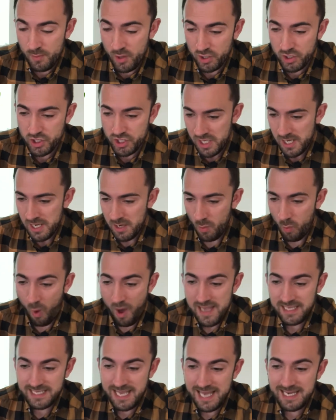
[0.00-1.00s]
much.
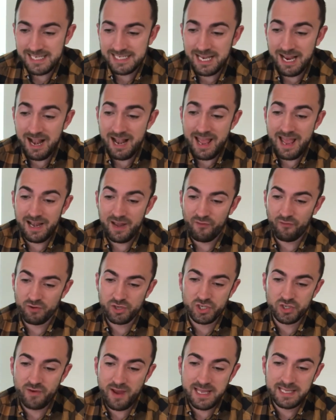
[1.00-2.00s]
Whitehead is clearly
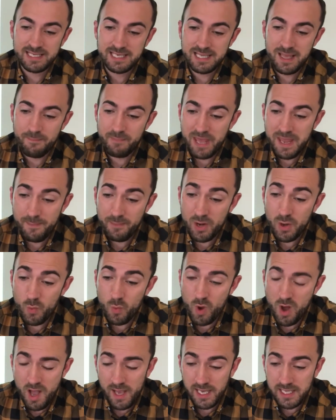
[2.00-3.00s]
frustrated that people who
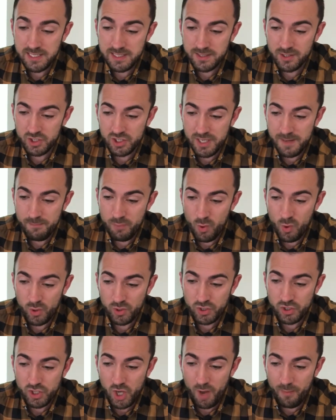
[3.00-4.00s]
work in such an
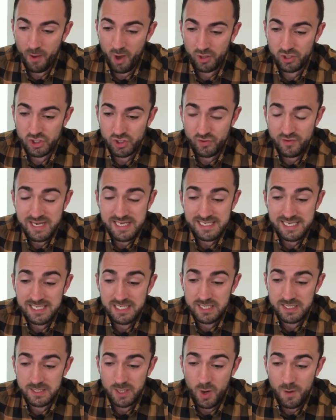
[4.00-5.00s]
important job are treated
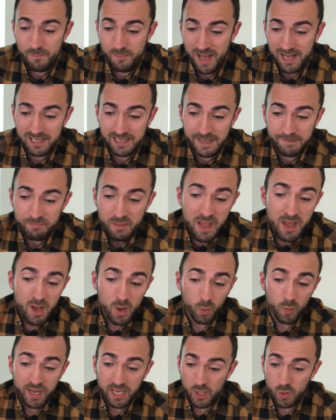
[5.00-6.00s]
so badly.
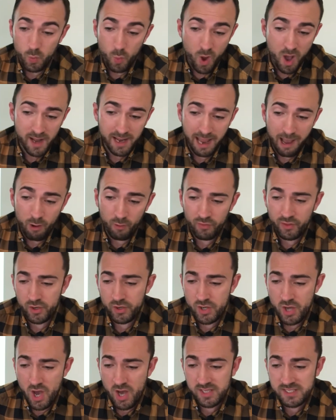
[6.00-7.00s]
We can work out that
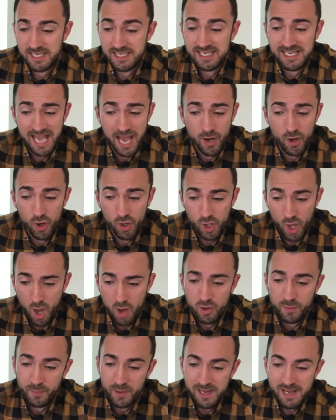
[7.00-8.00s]
nurses cannot
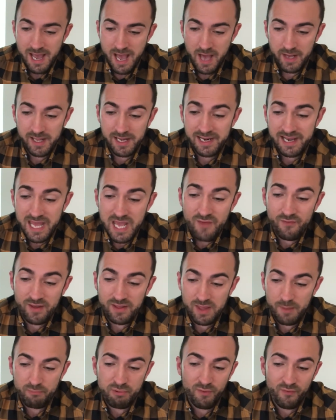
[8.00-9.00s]
cope and are leaving
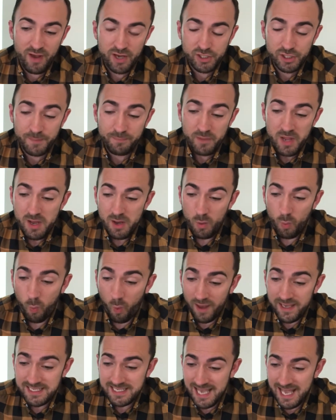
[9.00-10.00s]
the profession.
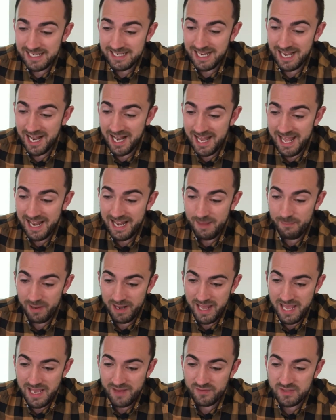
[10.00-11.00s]
Whitehead clearly
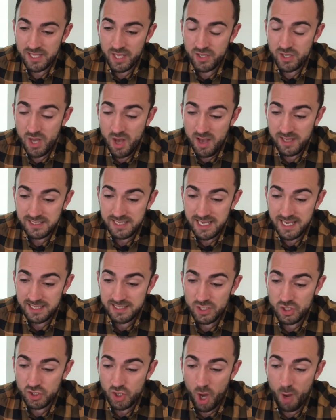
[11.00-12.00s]
believes that nursing
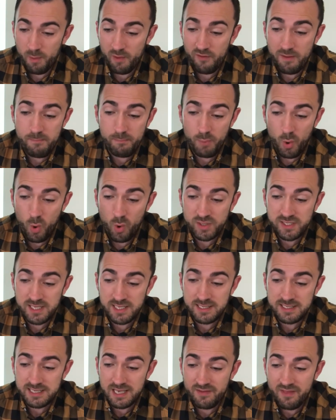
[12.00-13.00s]
is a job of
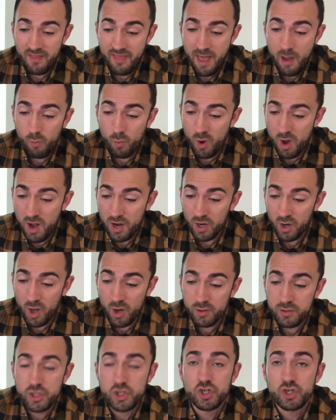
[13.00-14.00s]
importance and that their
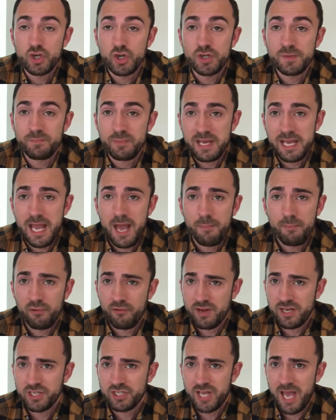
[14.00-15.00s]
workload should be
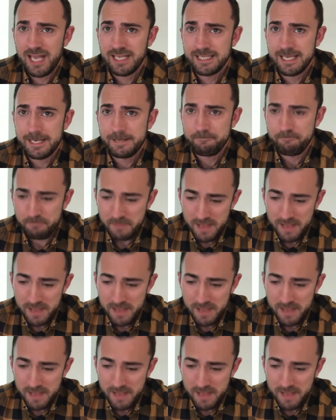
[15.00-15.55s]
appreciated.